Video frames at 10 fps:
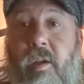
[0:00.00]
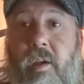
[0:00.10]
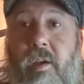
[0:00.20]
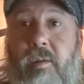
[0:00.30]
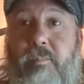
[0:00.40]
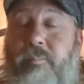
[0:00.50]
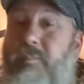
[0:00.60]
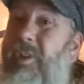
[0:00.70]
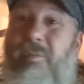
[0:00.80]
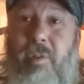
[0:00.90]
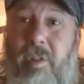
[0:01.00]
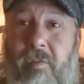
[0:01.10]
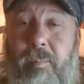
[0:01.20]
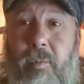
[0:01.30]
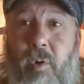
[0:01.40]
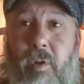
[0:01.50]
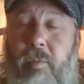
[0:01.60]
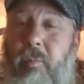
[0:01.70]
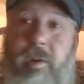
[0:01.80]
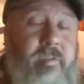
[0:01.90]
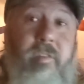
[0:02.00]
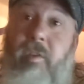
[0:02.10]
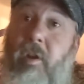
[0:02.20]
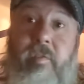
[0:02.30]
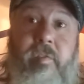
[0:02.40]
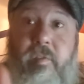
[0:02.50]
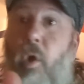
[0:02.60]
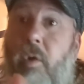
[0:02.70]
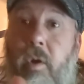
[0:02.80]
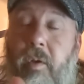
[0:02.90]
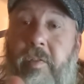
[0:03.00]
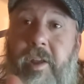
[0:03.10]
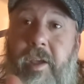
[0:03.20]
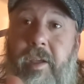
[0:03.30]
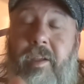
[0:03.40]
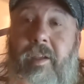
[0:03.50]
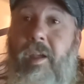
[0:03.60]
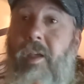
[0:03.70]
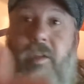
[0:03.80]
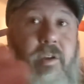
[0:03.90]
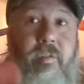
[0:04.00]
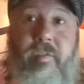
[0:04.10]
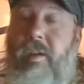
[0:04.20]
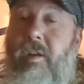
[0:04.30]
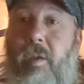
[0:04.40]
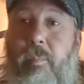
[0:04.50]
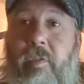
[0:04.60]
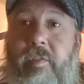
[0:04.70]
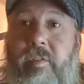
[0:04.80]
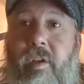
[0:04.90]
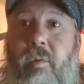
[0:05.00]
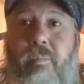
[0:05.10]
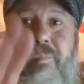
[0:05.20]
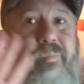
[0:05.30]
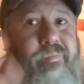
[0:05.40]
Now, if you live up north when it's just going to snow during the day and then you're setting up in the snow,